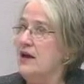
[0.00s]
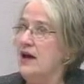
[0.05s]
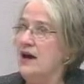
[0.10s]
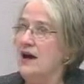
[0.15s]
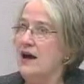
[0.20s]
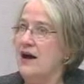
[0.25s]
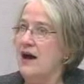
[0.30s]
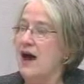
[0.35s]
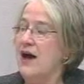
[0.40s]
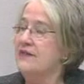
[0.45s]

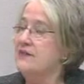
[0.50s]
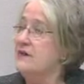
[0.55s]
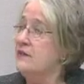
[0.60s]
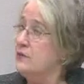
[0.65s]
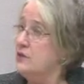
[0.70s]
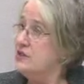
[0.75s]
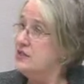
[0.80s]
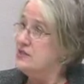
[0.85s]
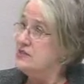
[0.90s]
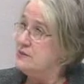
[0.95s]
I
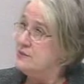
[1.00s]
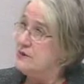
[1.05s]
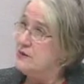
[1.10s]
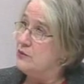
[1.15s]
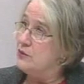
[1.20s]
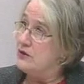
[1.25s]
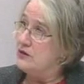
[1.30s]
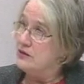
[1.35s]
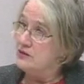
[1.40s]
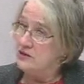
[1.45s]
think we need to be
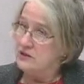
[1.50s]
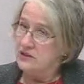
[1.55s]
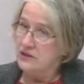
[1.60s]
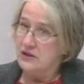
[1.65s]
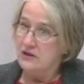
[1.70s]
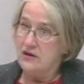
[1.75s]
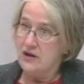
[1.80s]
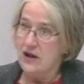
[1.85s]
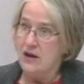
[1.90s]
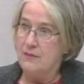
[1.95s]
real
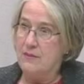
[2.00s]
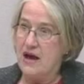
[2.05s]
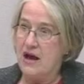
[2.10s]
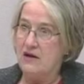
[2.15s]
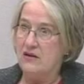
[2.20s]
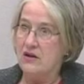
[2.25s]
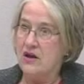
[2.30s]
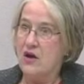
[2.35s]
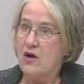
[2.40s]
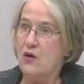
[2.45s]
clear
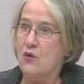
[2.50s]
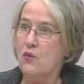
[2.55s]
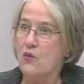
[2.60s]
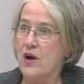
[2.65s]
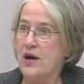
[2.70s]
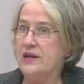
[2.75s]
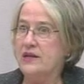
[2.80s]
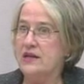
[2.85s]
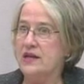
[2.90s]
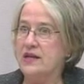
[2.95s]
about
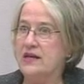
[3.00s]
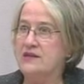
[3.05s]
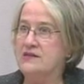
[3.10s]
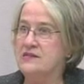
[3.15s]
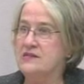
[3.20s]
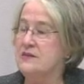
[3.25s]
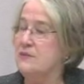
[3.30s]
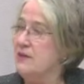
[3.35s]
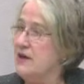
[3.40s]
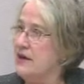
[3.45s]
what
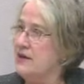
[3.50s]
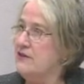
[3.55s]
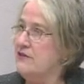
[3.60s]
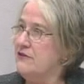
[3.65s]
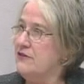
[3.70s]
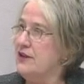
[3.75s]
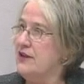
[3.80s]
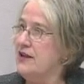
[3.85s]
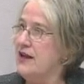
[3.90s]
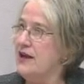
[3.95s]
is the
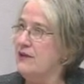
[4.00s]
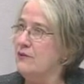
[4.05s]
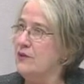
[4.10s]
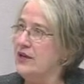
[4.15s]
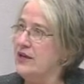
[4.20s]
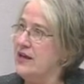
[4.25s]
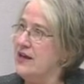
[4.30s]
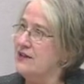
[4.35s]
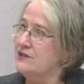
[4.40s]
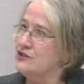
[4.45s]
benefit, and we
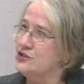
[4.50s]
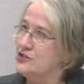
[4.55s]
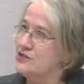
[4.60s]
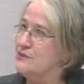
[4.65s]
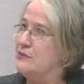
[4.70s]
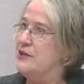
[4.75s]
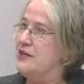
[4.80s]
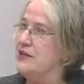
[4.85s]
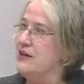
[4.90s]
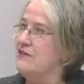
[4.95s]
can't
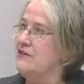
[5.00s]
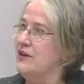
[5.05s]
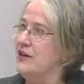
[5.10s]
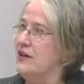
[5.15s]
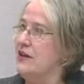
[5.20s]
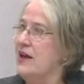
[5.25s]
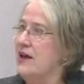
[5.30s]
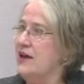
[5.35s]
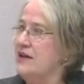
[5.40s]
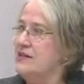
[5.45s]
just be
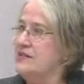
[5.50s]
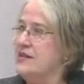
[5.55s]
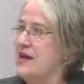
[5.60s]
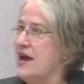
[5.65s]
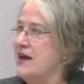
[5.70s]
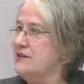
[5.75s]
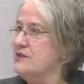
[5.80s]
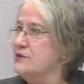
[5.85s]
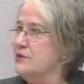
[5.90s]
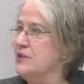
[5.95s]
giving
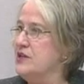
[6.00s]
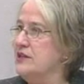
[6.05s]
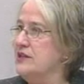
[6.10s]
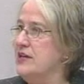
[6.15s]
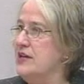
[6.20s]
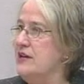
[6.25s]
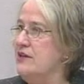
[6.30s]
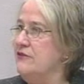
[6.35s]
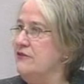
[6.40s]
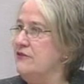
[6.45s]
tax
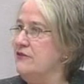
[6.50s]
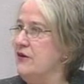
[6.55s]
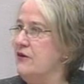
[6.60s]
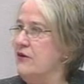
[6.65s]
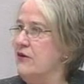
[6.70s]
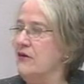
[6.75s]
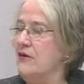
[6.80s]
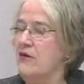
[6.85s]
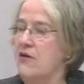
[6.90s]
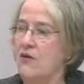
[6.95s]
relief
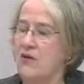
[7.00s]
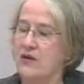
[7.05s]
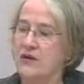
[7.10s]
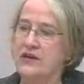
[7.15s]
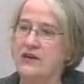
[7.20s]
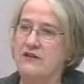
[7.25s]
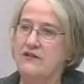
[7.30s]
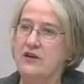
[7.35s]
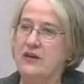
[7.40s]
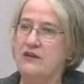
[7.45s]
or
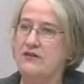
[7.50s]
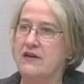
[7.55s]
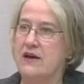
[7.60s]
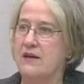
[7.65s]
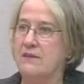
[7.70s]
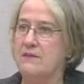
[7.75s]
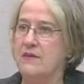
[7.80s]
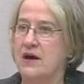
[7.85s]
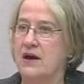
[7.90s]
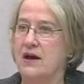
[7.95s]
giving
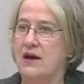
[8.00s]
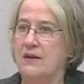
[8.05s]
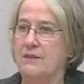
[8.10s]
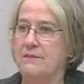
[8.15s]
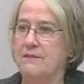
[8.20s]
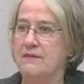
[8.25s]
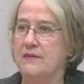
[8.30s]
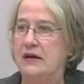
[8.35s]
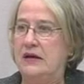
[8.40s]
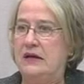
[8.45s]
them
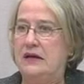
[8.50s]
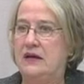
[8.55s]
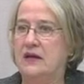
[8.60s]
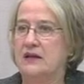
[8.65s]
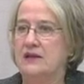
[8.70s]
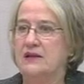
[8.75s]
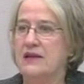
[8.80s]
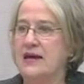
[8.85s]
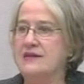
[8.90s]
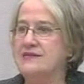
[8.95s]

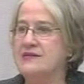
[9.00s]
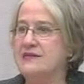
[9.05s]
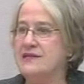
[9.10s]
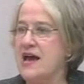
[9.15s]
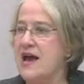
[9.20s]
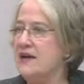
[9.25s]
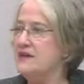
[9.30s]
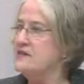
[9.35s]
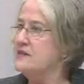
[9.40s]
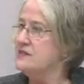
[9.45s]
less
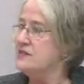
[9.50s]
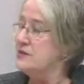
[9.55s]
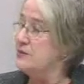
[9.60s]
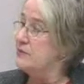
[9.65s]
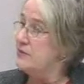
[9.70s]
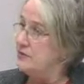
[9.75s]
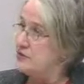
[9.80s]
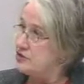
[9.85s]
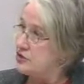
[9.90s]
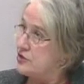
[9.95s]
taxes
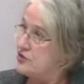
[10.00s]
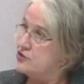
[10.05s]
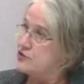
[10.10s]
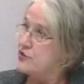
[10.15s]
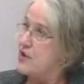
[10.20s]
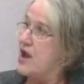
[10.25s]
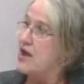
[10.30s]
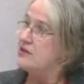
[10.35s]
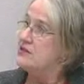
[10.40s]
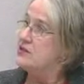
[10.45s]
to
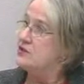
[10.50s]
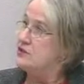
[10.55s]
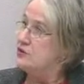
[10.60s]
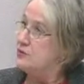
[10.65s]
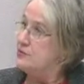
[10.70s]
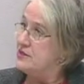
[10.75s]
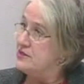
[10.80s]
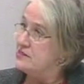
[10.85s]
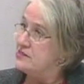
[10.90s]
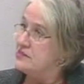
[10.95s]
attract a
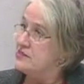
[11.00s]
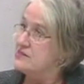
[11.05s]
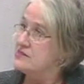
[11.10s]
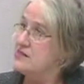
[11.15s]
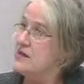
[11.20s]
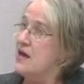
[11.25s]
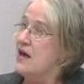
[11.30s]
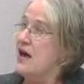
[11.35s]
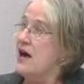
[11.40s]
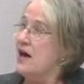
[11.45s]
new
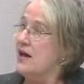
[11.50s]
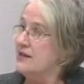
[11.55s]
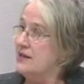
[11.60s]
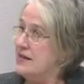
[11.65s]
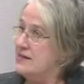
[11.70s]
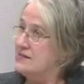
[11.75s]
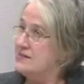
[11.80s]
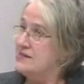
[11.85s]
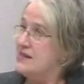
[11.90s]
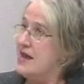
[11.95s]
business
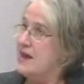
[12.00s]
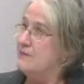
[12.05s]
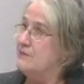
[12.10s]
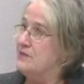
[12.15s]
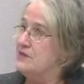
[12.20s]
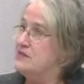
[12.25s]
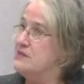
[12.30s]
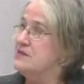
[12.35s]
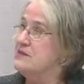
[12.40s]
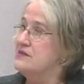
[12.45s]
unless that
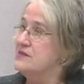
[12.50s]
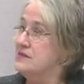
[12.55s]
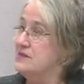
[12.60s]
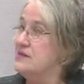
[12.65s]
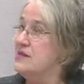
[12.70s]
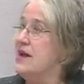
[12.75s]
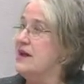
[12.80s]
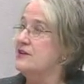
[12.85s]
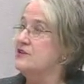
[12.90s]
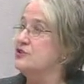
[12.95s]
business
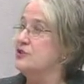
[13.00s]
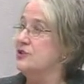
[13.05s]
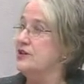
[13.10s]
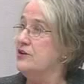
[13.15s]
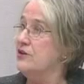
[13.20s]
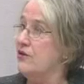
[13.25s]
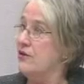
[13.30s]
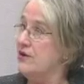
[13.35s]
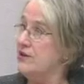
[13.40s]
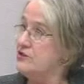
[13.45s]
is actually
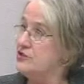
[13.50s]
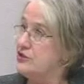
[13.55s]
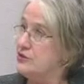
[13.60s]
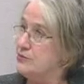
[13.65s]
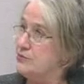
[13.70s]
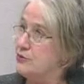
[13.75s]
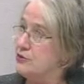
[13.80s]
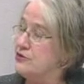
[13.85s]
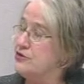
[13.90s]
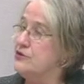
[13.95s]
going to
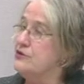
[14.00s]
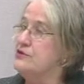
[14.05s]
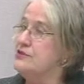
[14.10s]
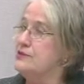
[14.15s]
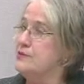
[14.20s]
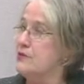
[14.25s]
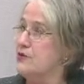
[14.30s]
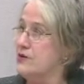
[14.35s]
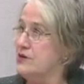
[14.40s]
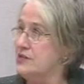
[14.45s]

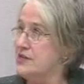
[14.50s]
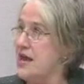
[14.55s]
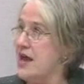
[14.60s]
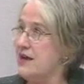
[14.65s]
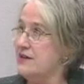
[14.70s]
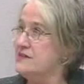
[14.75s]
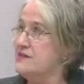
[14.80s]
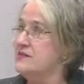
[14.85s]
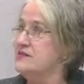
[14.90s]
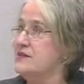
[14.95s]
produce more
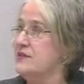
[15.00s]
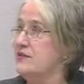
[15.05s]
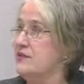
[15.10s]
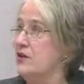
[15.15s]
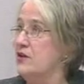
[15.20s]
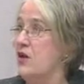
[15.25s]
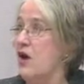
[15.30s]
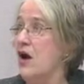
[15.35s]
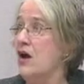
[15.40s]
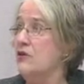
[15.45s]
taxes in
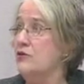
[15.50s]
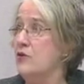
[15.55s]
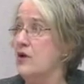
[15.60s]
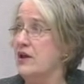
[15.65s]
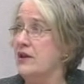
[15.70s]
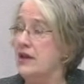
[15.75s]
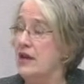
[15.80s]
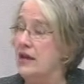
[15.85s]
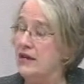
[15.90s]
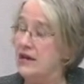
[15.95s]
the long
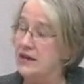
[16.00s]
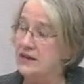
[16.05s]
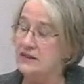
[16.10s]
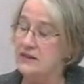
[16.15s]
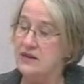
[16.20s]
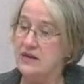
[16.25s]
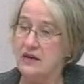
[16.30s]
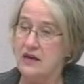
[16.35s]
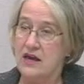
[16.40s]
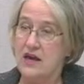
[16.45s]
run. And I
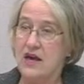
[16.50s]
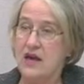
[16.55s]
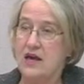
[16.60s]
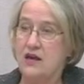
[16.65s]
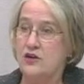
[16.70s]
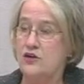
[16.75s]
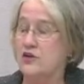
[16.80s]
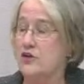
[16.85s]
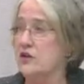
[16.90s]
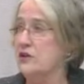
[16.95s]
think
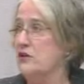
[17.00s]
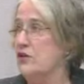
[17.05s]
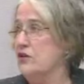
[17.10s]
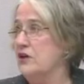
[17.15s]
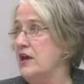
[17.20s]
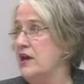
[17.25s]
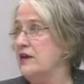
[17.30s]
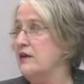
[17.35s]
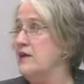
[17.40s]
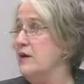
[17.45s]
you can
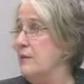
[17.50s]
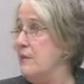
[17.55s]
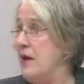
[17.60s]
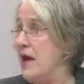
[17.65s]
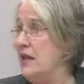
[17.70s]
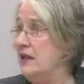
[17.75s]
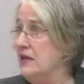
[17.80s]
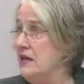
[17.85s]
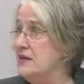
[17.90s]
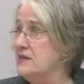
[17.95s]
look at
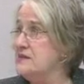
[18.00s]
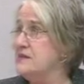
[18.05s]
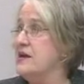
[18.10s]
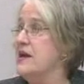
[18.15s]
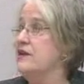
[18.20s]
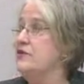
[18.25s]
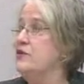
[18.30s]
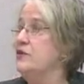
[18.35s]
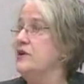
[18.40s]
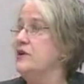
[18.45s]
Cabela's
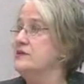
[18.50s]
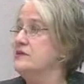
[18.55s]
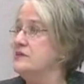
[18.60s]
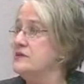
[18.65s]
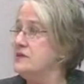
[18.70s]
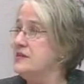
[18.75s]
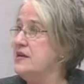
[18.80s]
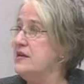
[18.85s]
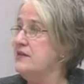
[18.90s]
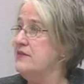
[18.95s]
and you can
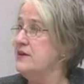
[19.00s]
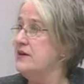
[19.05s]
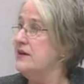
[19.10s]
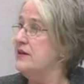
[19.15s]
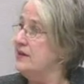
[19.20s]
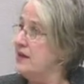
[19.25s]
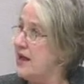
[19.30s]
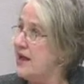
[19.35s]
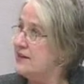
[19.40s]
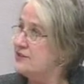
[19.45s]
see that
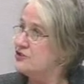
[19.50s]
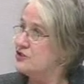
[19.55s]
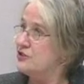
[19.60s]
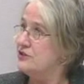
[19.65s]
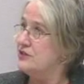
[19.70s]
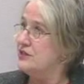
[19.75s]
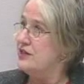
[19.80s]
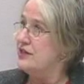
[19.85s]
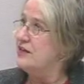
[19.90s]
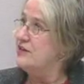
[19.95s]
it
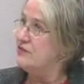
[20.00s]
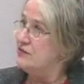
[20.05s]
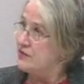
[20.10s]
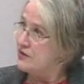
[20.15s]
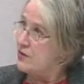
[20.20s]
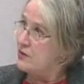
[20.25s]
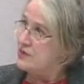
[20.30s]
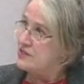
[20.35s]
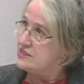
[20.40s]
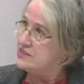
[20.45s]
actually, even
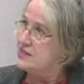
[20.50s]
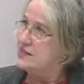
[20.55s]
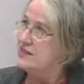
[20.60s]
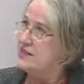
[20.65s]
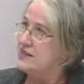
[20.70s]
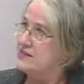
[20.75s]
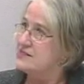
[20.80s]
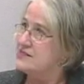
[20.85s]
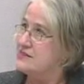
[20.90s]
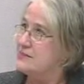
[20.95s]
though it did
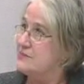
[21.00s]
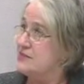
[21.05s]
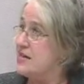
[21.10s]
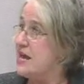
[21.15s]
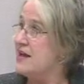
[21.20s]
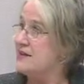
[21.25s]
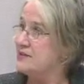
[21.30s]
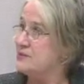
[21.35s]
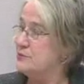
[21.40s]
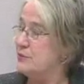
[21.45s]
get some
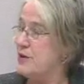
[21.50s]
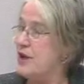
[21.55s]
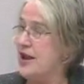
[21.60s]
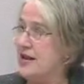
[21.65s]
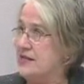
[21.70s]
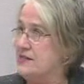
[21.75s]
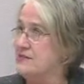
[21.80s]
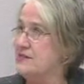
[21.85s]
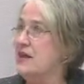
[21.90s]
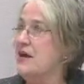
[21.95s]
tax
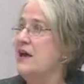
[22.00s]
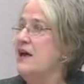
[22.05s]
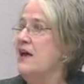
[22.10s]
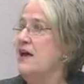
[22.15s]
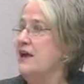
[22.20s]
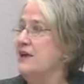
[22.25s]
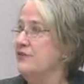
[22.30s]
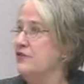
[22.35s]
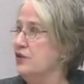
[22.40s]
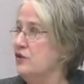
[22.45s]
breaks,
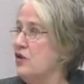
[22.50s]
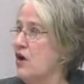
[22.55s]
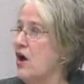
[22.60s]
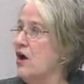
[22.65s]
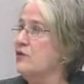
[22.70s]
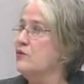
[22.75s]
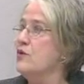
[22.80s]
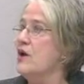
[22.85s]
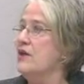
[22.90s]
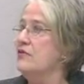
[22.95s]
in the
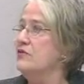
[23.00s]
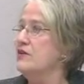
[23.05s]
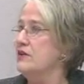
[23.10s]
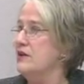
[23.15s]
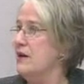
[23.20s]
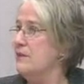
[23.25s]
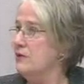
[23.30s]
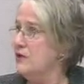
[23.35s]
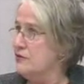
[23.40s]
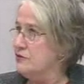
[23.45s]
long run, the
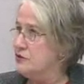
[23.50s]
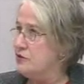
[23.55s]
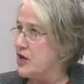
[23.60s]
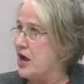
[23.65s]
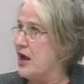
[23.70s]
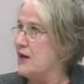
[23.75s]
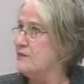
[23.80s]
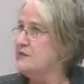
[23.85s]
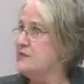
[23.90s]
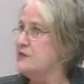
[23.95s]
number of
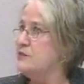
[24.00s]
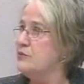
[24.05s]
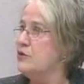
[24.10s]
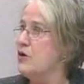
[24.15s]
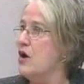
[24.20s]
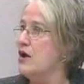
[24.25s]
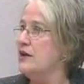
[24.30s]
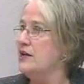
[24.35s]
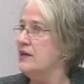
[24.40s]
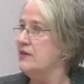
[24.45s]
jobs it
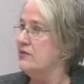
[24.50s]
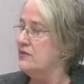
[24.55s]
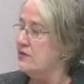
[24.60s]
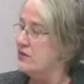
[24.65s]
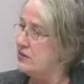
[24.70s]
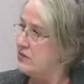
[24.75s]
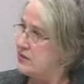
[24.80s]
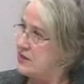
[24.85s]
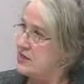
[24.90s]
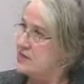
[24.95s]
brought in,
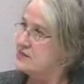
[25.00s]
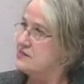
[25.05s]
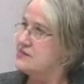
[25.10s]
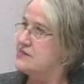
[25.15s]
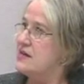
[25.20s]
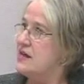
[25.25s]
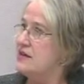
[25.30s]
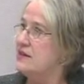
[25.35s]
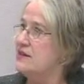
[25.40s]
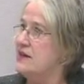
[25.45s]
the things
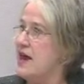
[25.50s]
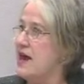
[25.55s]
that